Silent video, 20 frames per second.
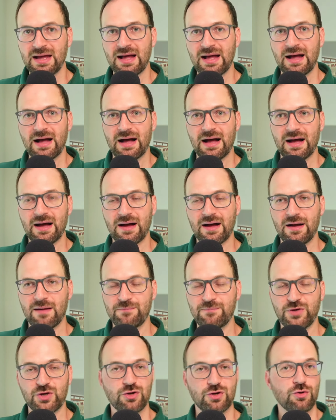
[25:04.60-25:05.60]
Um,
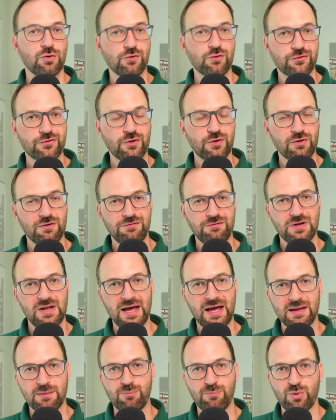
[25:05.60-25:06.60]
you can also, if you
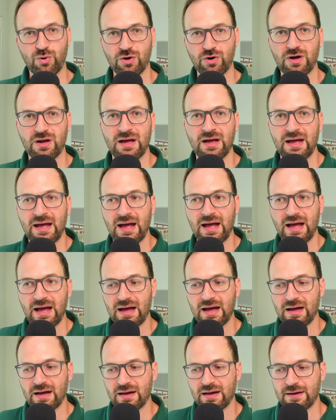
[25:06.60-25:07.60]
like, book
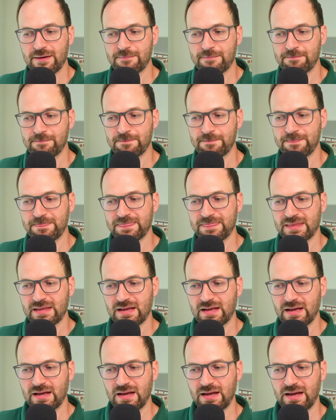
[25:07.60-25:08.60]
um,
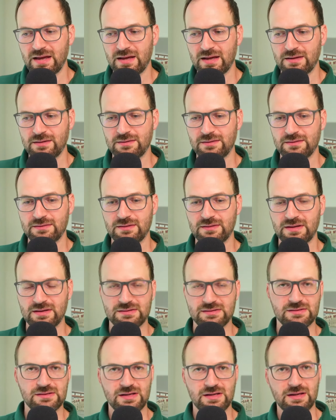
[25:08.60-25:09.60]
uh,
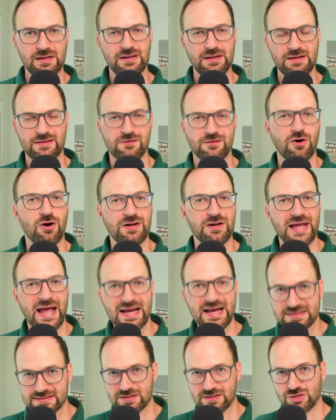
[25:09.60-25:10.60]
it's called
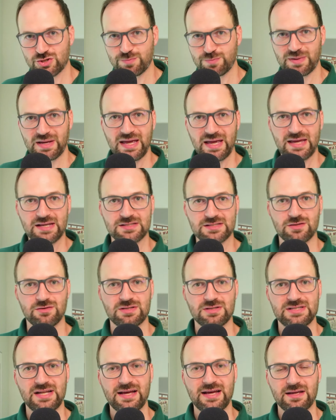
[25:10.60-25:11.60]
Erstgespräch. So
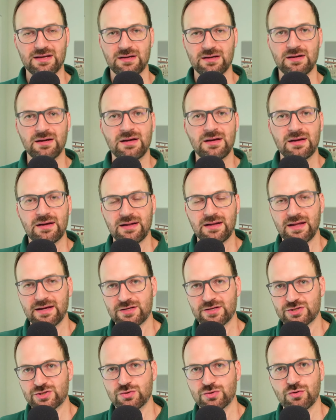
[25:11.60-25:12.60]
it's like a like a
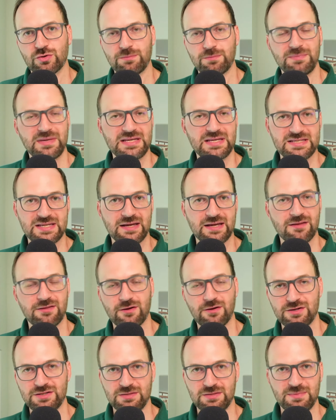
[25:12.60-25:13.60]
short meeting,
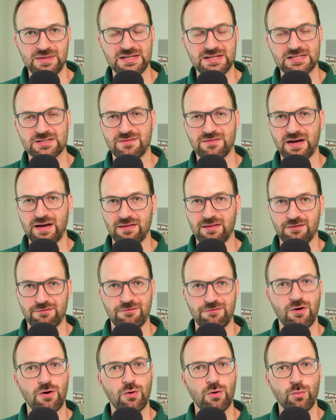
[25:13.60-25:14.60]
30 minutes via the
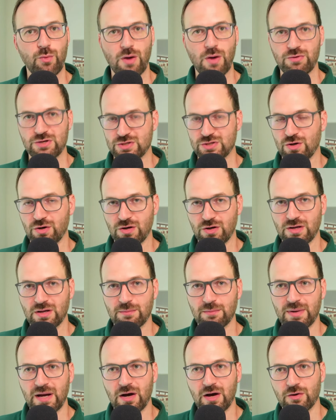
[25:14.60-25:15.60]
phone, where we're talking
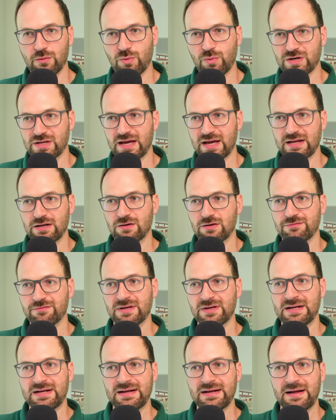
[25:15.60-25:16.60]
about what kind of
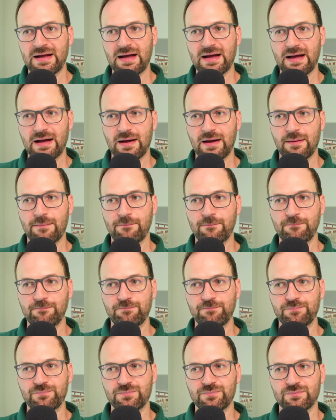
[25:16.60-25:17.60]

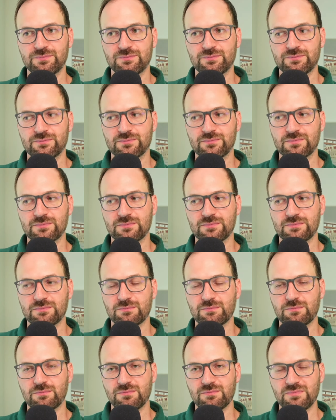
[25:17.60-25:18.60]
um,
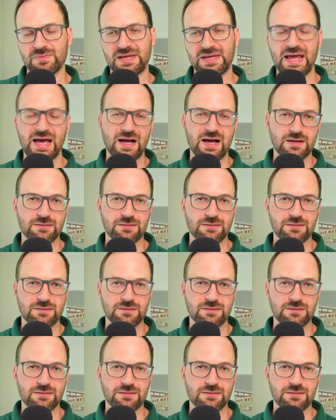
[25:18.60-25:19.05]
yeah